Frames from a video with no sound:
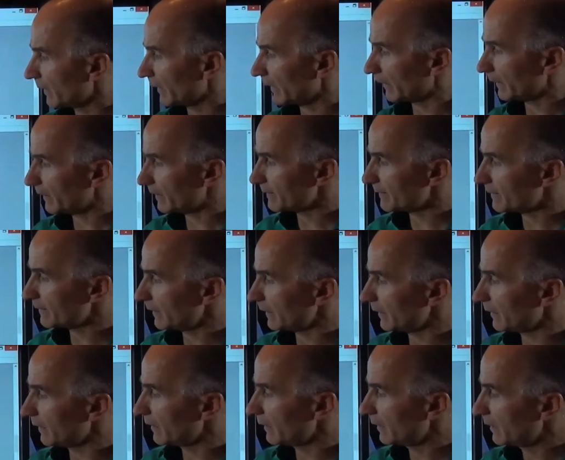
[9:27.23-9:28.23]
I can
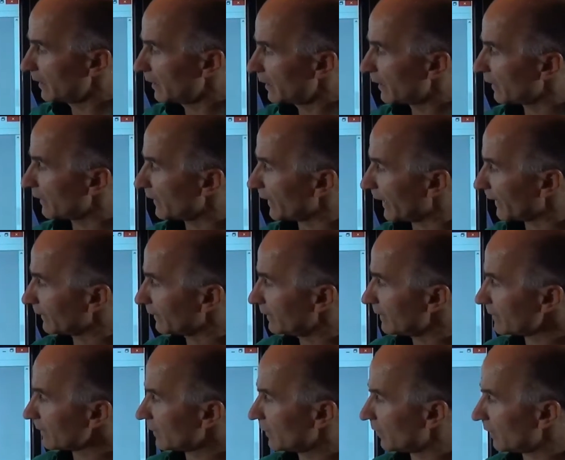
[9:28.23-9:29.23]
see that
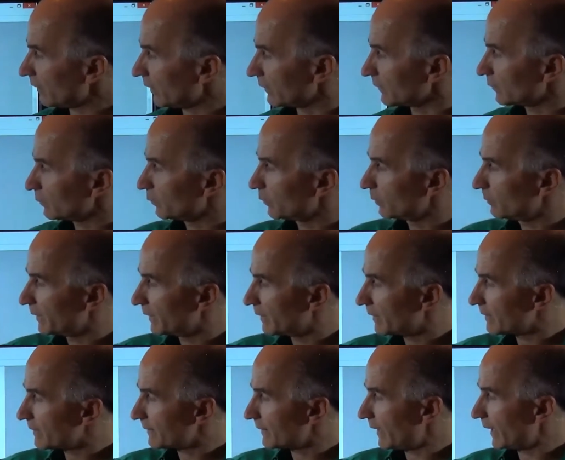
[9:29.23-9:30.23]
this current will be
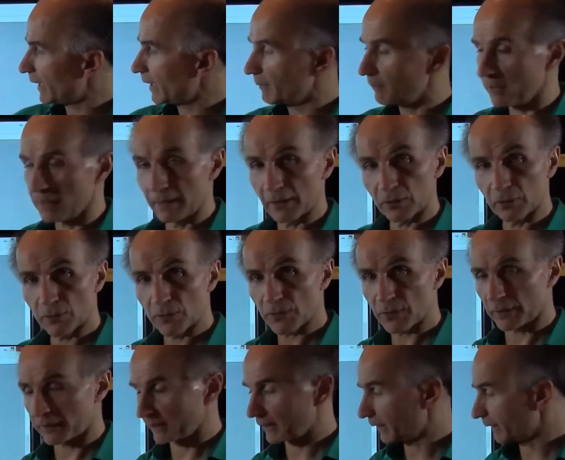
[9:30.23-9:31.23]
the same in the two
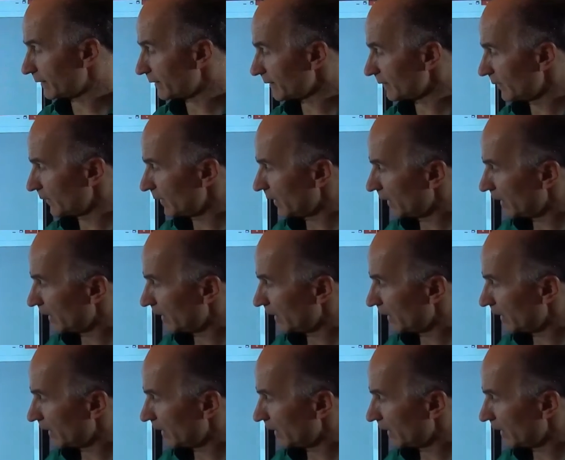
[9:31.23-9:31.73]
circuits